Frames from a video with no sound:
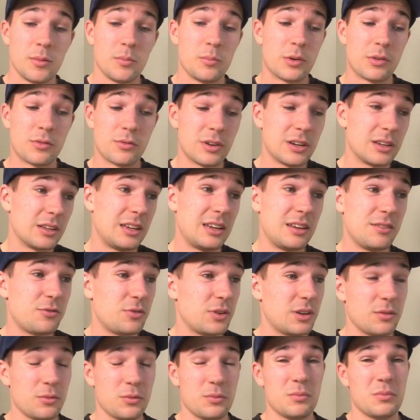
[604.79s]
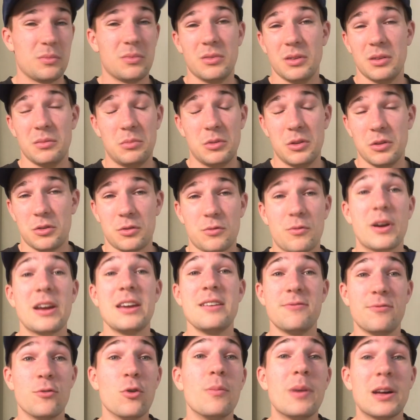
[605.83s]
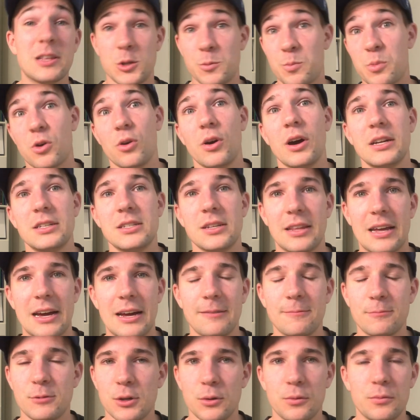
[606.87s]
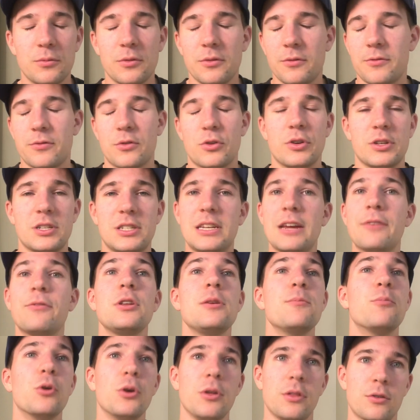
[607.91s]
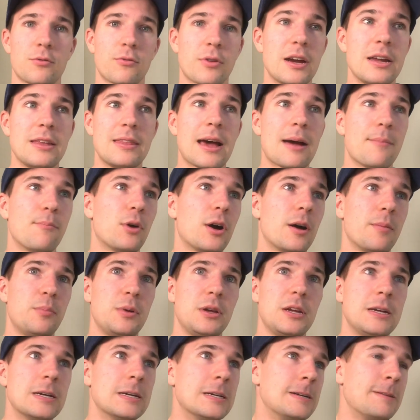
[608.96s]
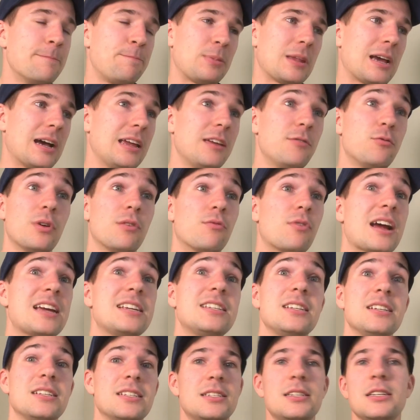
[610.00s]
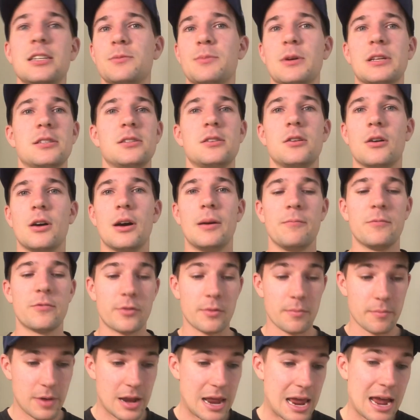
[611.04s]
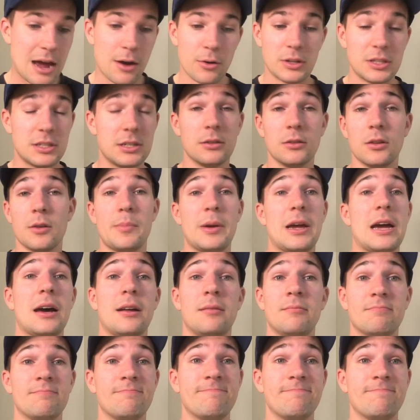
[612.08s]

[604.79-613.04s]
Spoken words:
But really, if the 3-4 months prior to that, so for a 70.3, that might be, if we're racing in 6 months' time from now until about